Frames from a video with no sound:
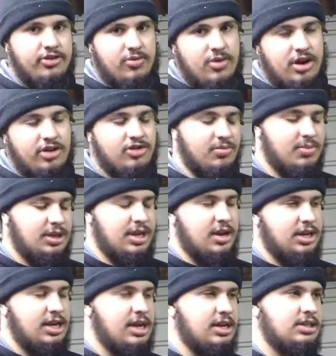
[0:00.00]
washer, but that
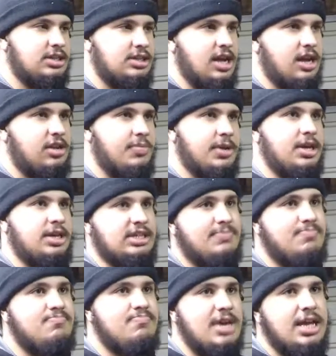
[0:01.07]
kind of sucked, because
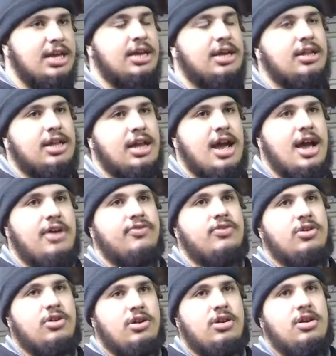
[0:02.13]
immediately
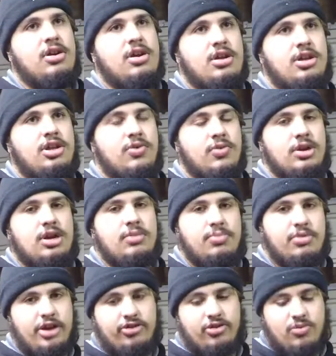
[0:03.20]
after you were done
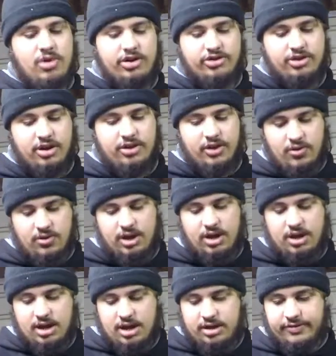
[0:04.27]
pressure washing all the oil
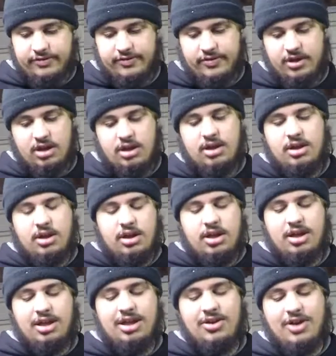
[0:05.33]
off,
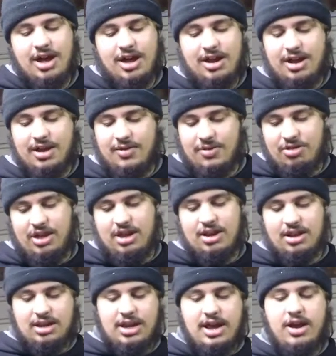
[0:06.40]
you got a thin
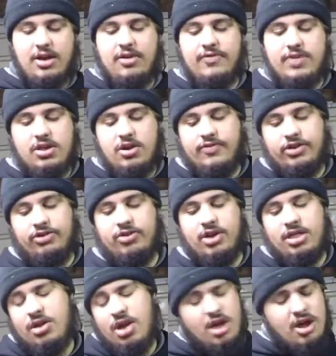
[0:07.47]
layer of surface rust,
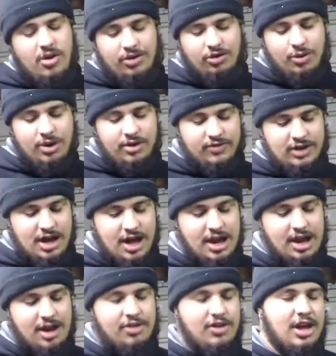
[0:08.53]
which wouldn't have done
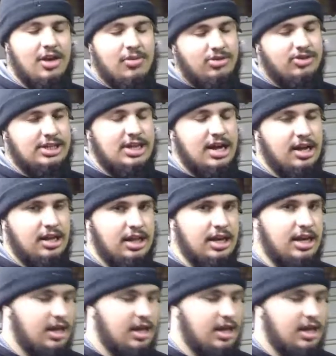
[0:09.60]
anything. It was just ugly.